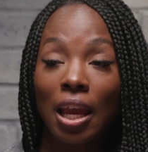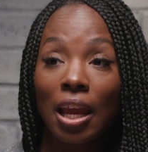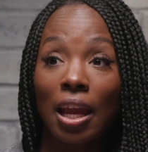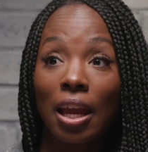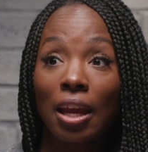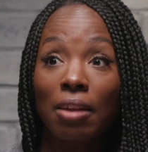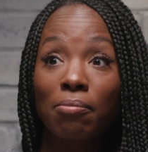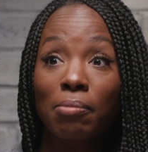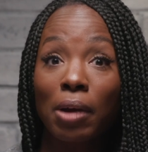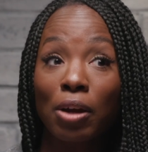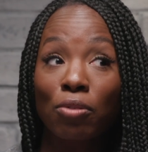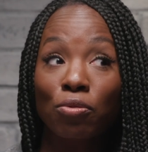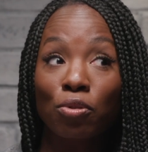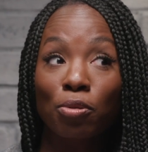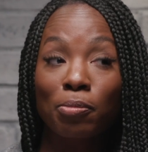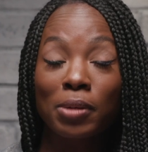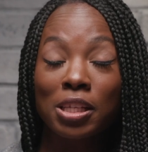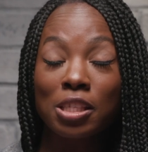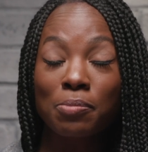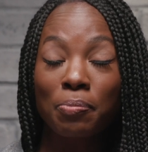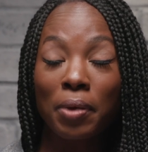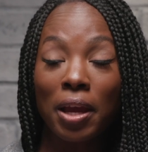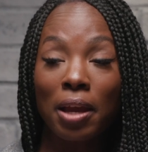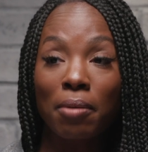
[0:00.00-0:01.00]
And my
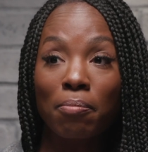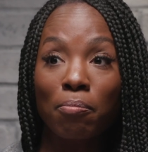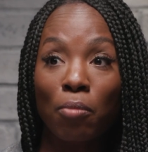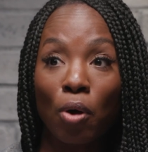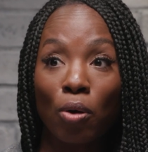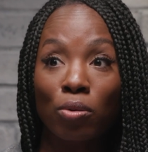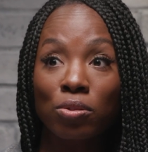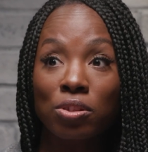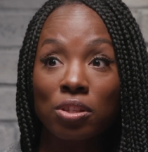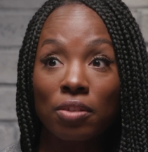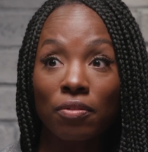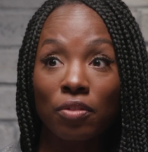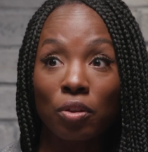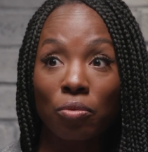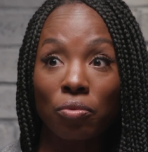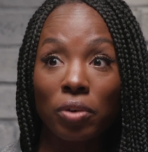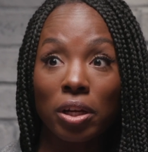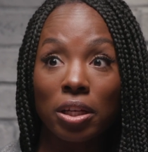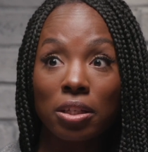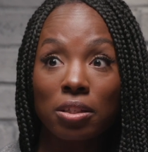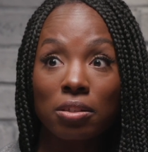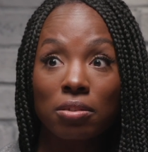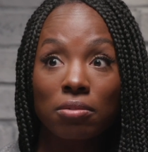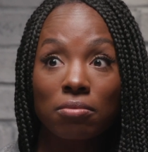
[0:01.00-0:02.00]
roommates pay most of the
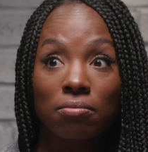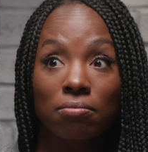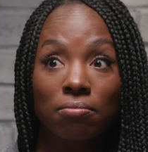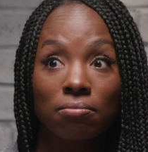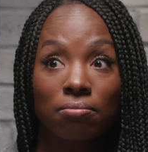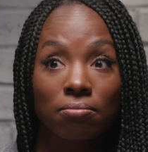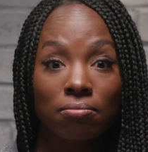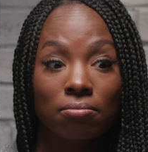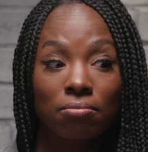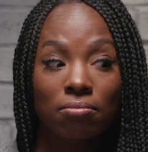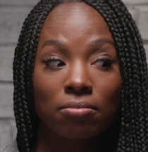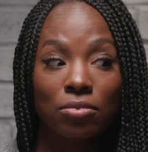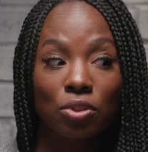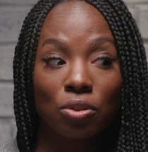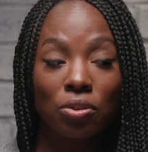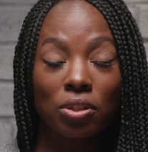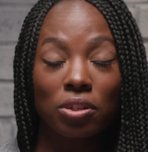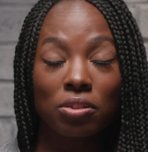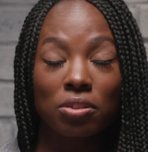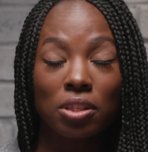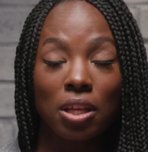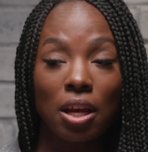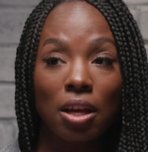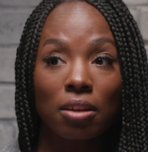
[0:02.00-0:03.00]
rent. So
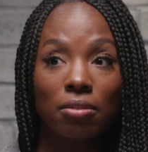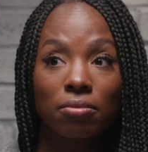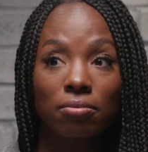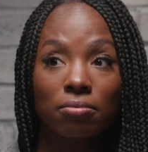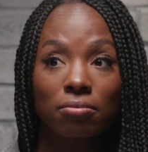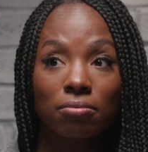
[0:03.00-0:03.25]
there's that.